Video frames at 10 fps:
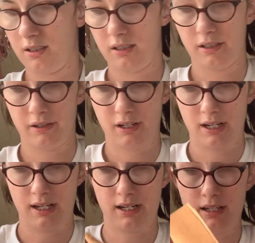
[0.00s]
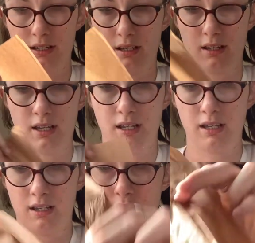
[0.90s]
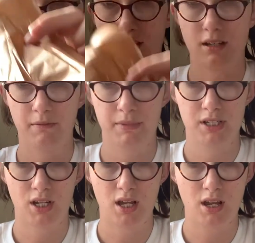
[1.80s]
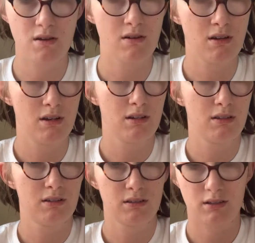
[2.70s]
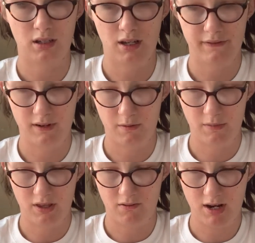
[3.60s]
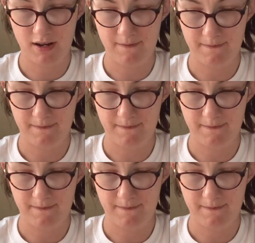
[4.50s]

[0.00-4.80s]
Okay, so that is number 2. Let's go for number 3.